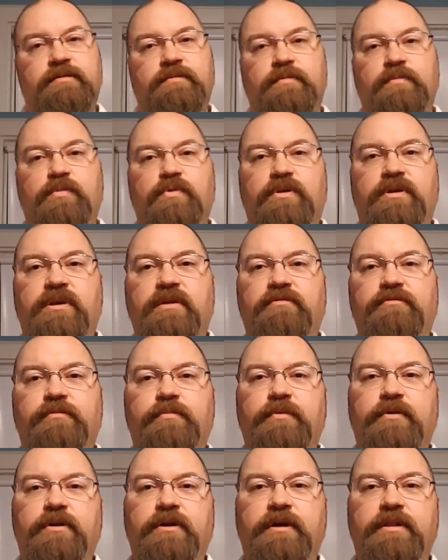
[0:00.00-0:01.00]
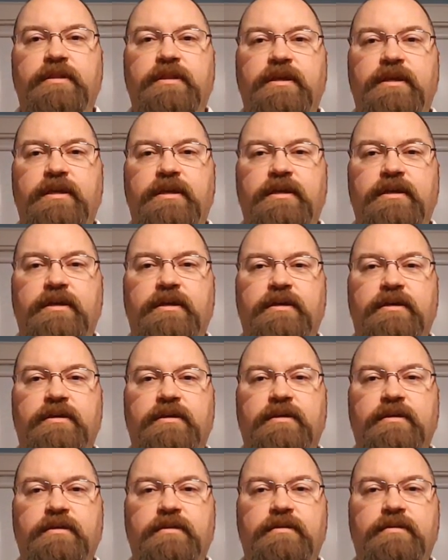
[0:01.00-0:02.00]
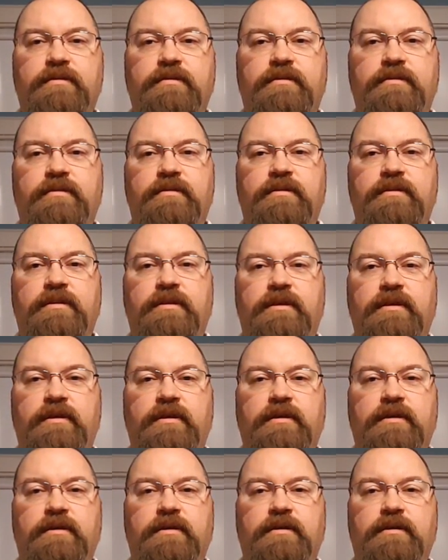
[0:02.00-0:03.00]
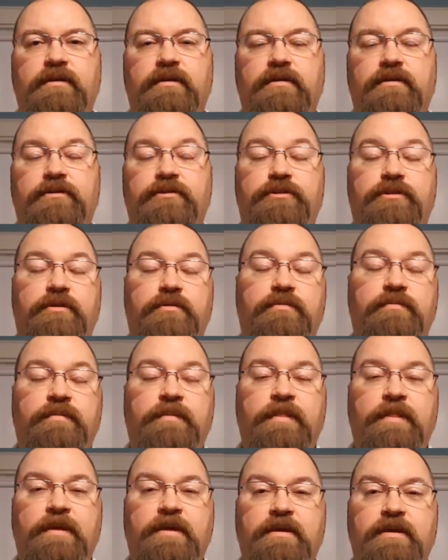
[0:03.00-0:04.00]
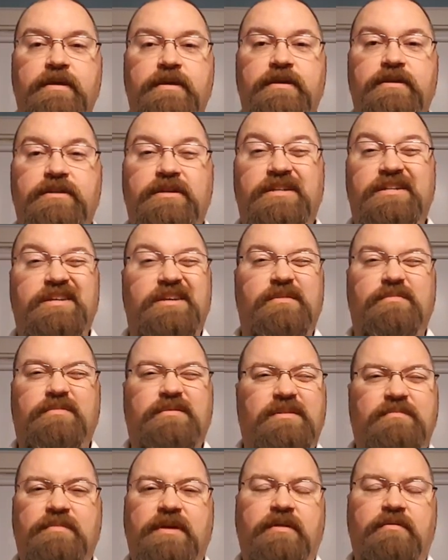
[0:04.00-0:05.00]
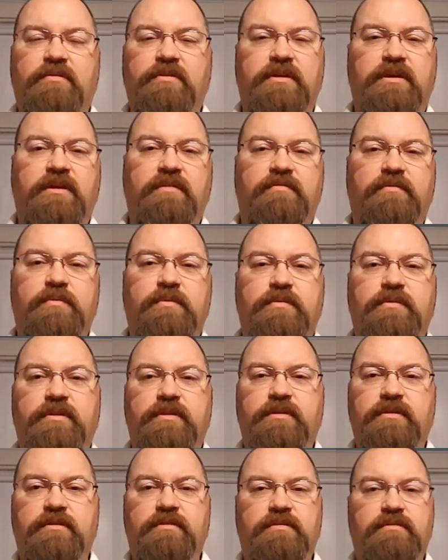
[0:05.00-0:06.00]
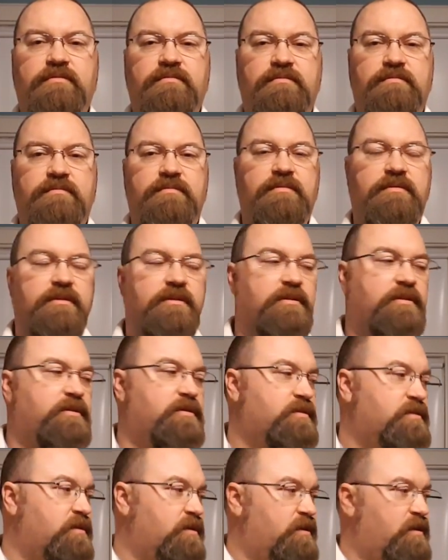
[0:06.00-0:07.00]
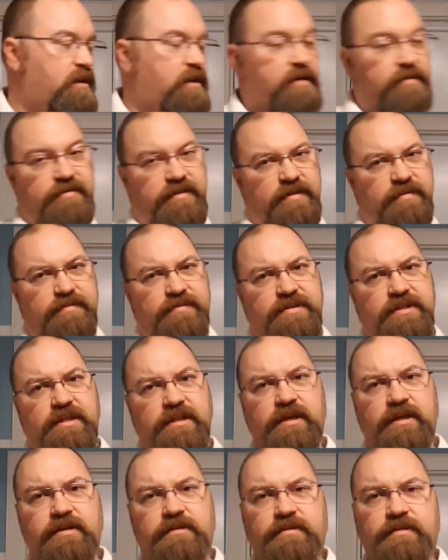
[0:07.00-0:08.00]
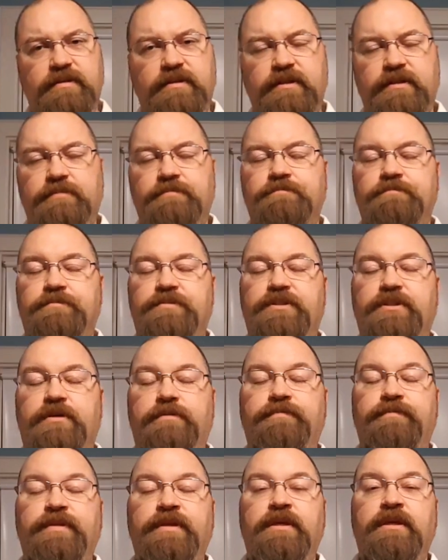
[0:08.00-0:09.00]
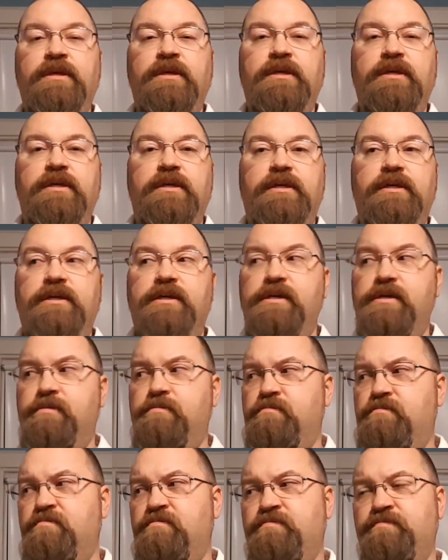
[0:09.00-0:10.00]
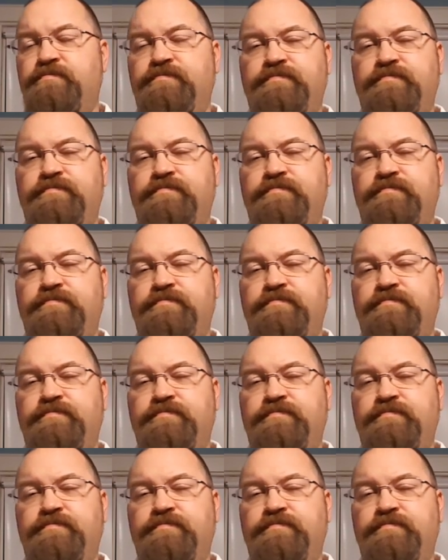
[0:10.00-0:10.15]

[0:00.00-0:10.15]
more comfortable on the uh, on the uh, show. As you can tell, I'm not really comfortable in in this, and, and I've, I've, said that. Uh, so, um,